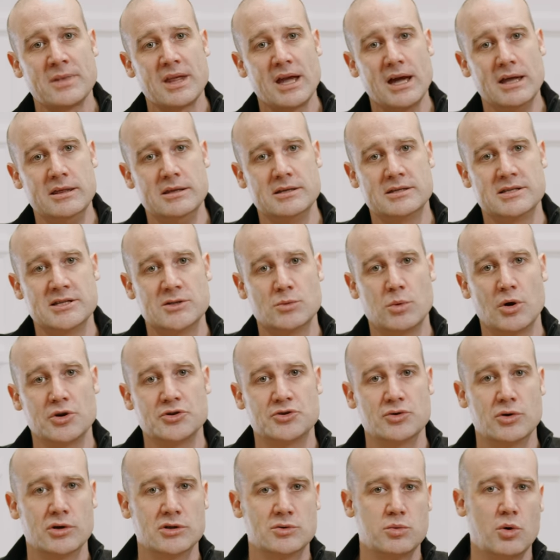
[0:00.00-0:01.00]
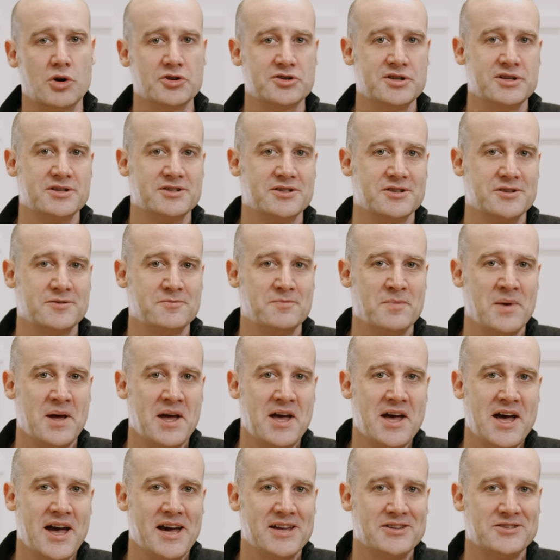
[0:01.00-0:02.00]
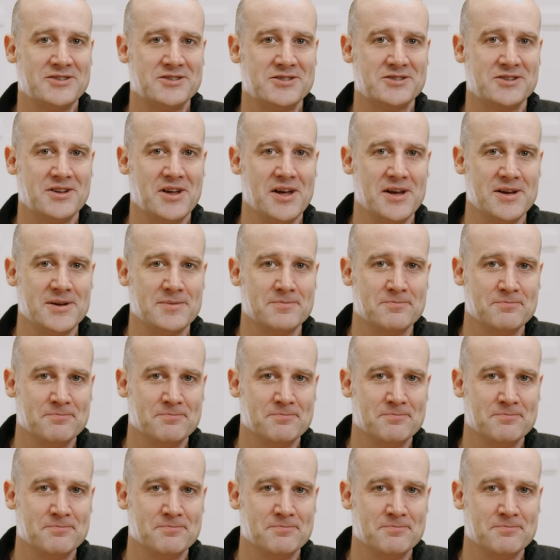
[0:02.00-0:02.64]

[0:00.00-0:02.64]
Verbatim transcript: and this is what George Washington had to say.